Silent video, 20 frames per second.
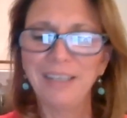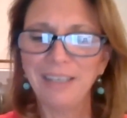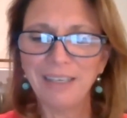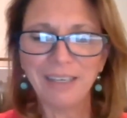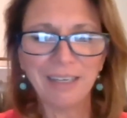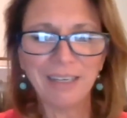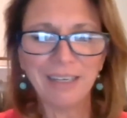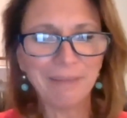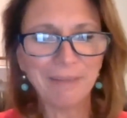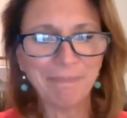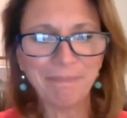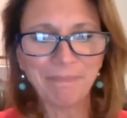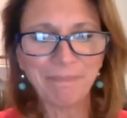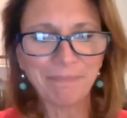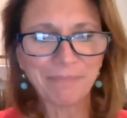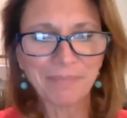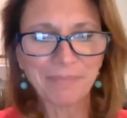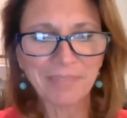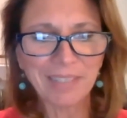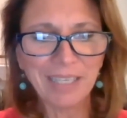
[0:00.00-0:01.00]
Um,
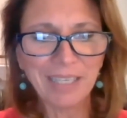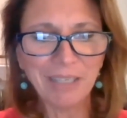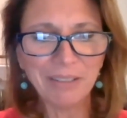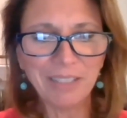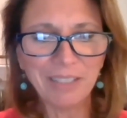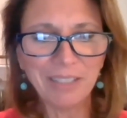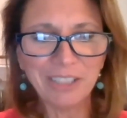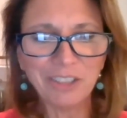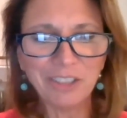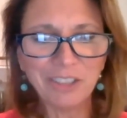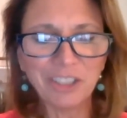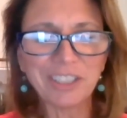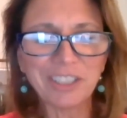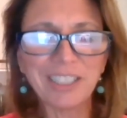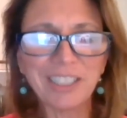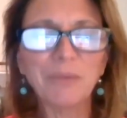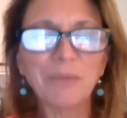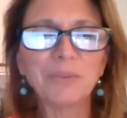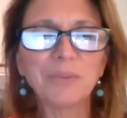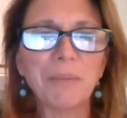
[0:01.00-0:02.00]
it, it just,
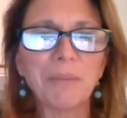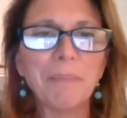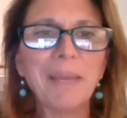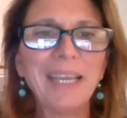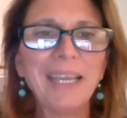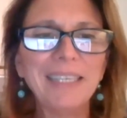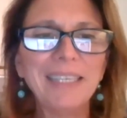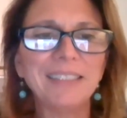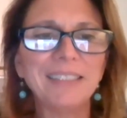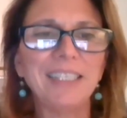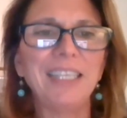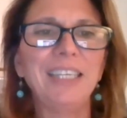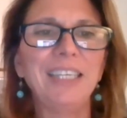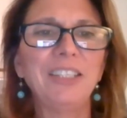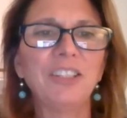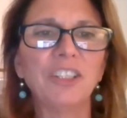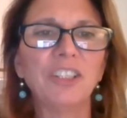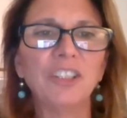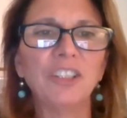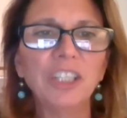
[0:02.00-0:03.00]
it was amazing
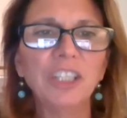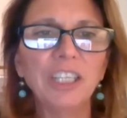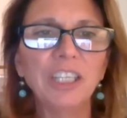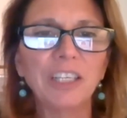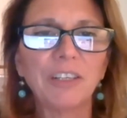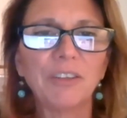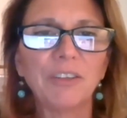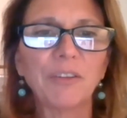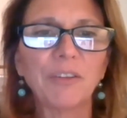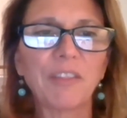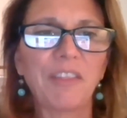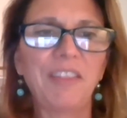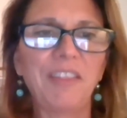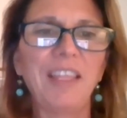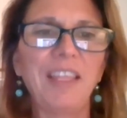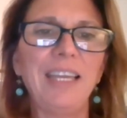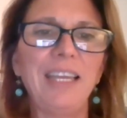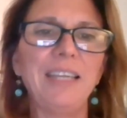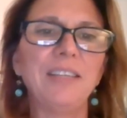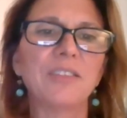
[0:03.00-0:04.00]
the little
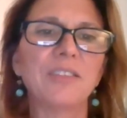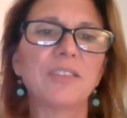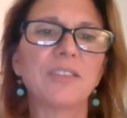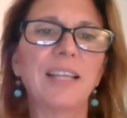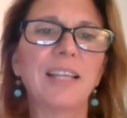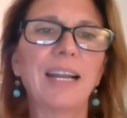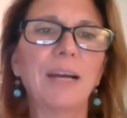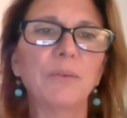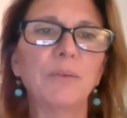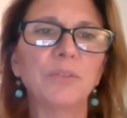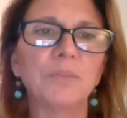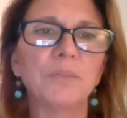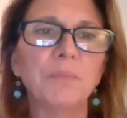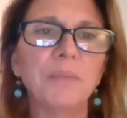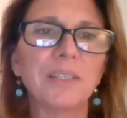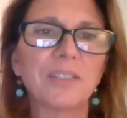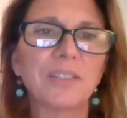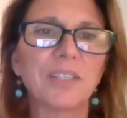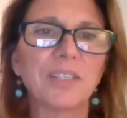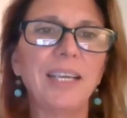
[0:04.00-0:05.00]
things that I was
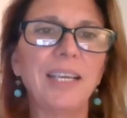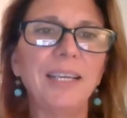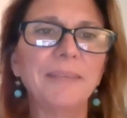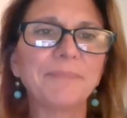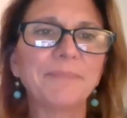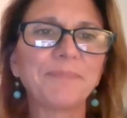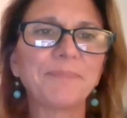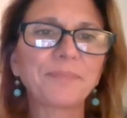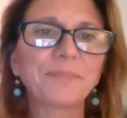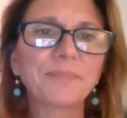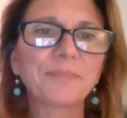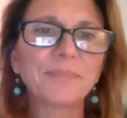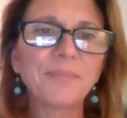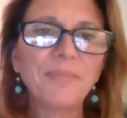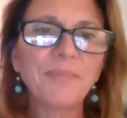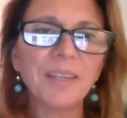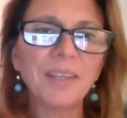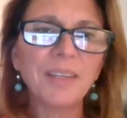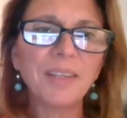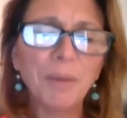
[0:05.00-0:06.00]
missing,
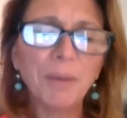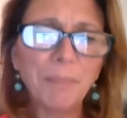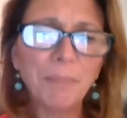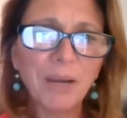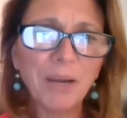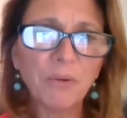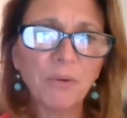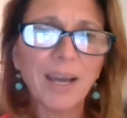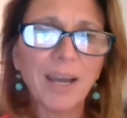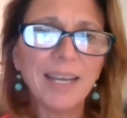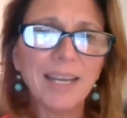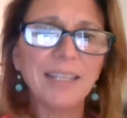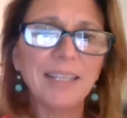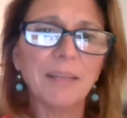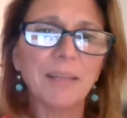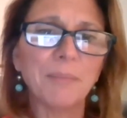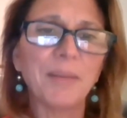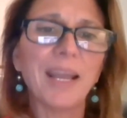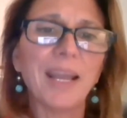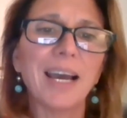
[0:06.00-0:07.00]
but by writing
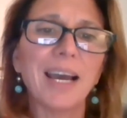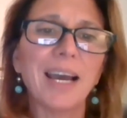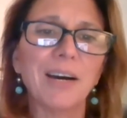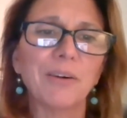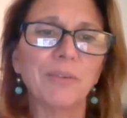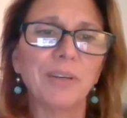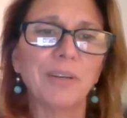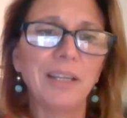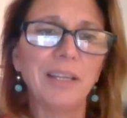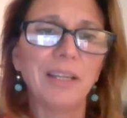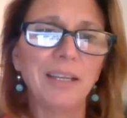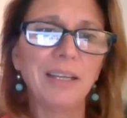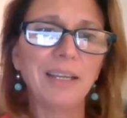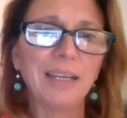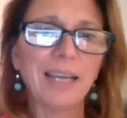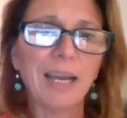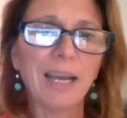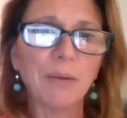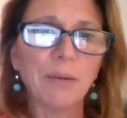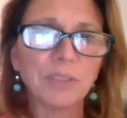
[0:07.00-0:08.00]
them down
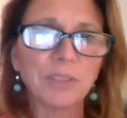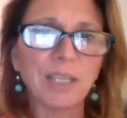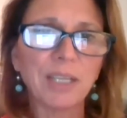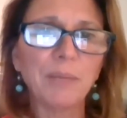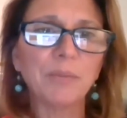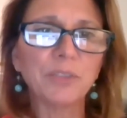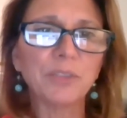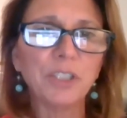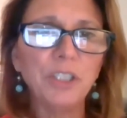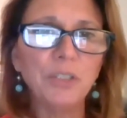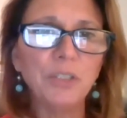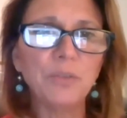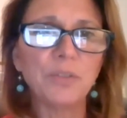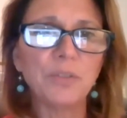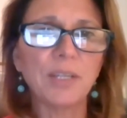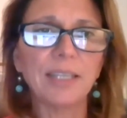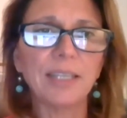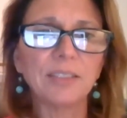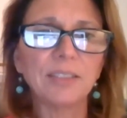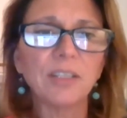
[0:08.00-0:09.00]
I was able to use
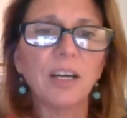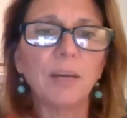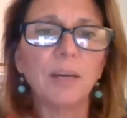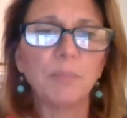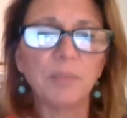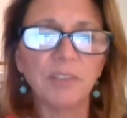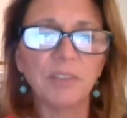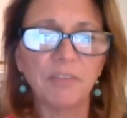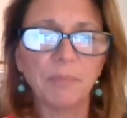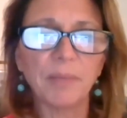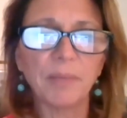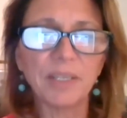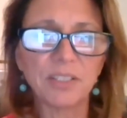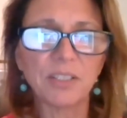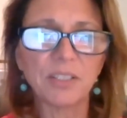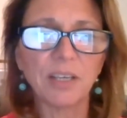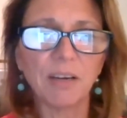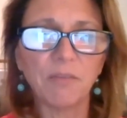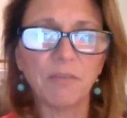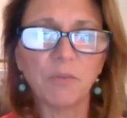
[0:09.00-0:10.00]
that to uplift
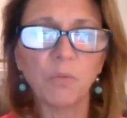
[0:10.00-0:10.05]
myself